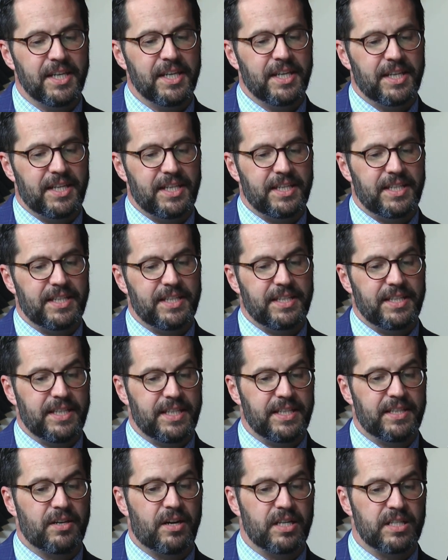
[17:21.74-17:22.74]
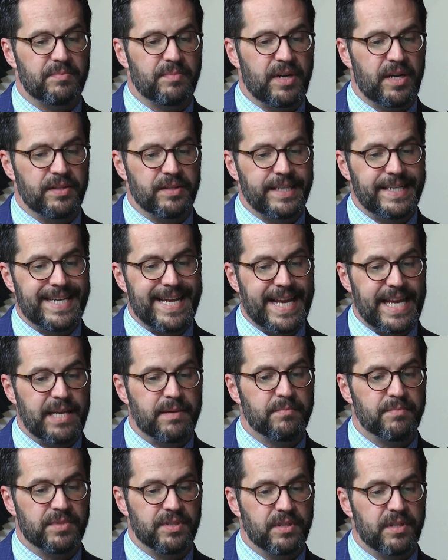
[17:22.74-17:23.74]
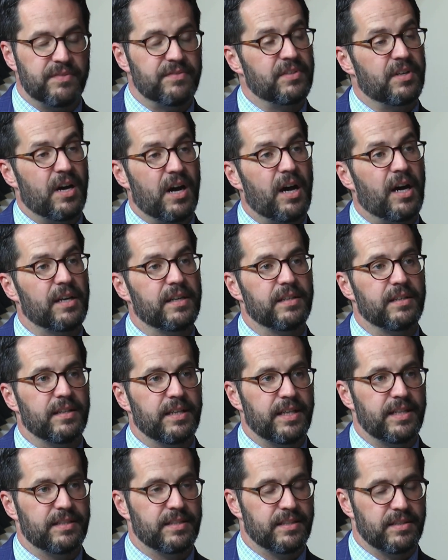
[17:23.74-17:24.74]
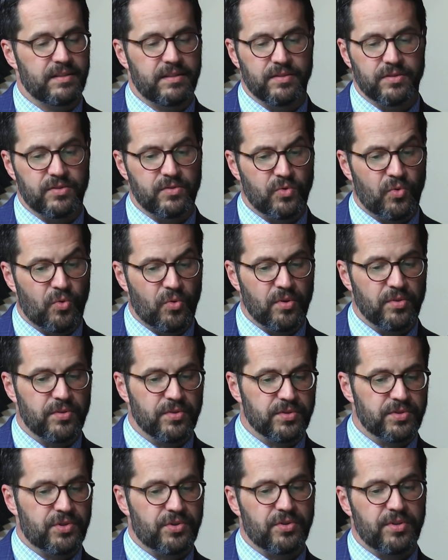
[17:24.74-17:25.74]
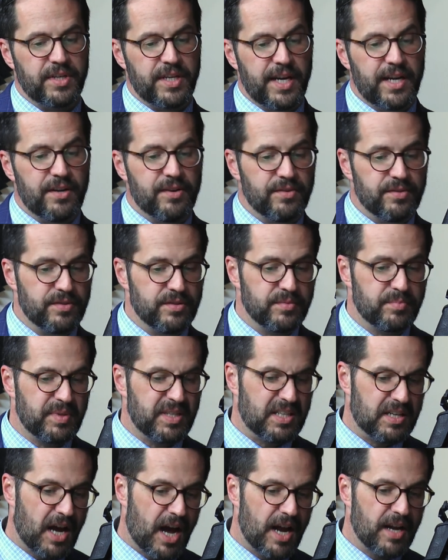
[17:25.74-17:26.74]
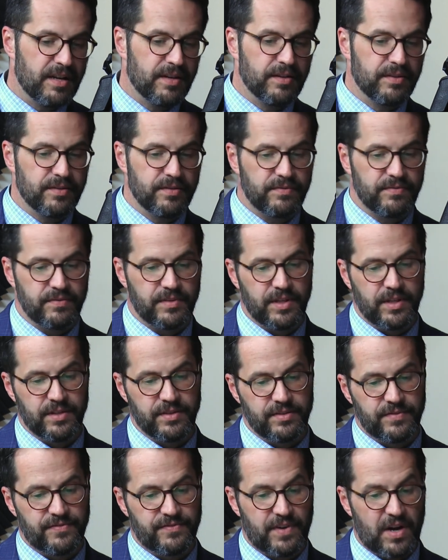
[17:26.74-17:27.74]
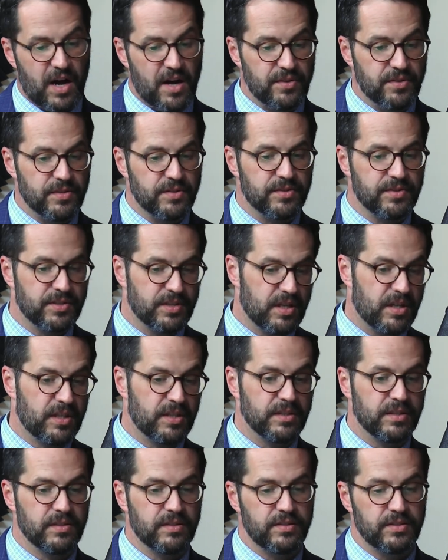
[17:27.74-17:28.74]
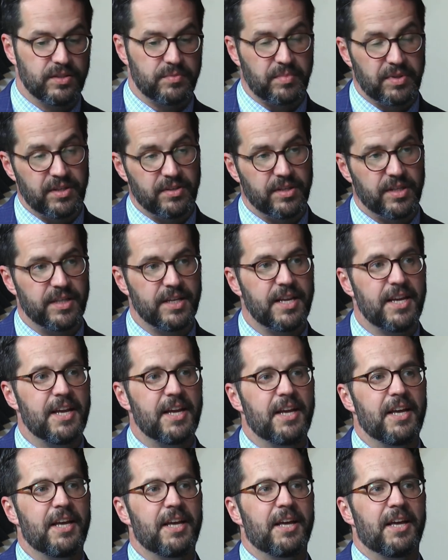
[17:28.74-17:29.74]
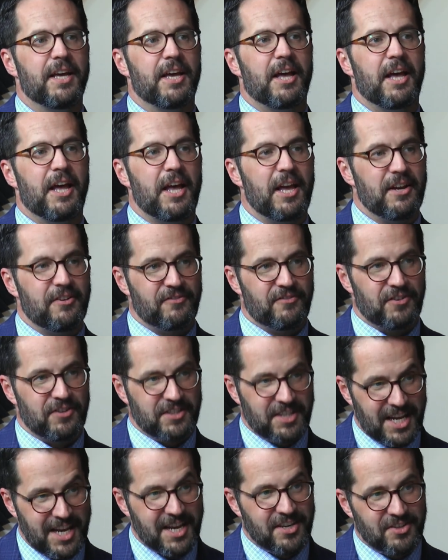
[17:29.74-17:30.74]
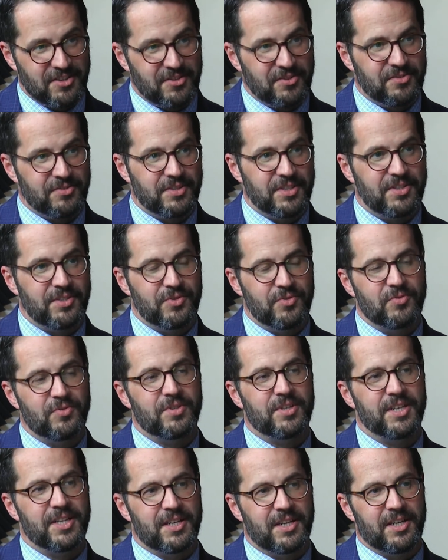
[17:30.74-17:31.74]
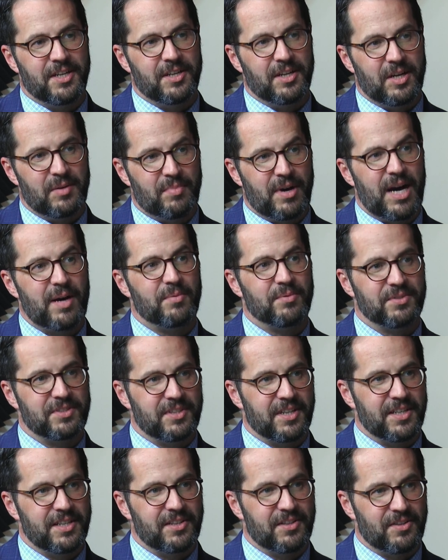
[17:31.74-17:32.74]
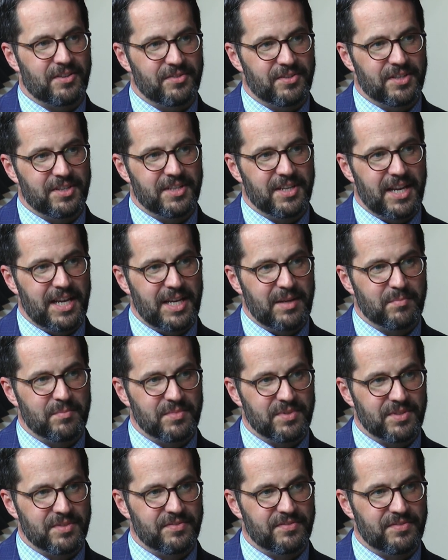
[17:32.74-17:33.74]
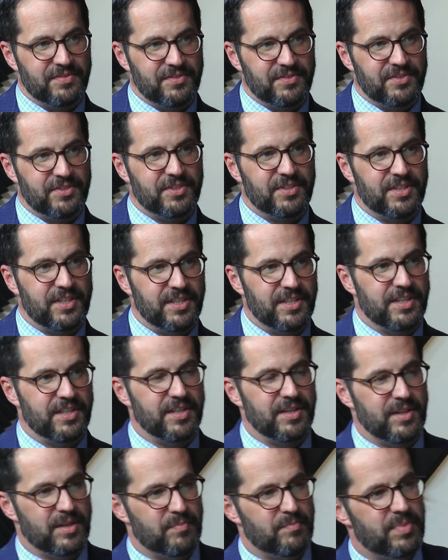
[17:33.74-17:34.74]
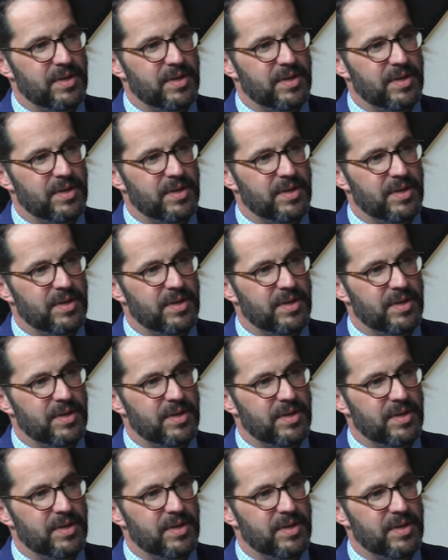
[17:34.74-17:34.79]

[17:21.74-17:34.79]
he he talks about the names of God, and he mm. says, "There's Lord, there's Creator, there's Begotten, there's Father, Son, Spirit." and for Tan, you you did a, a, Bible study called the names of biblical names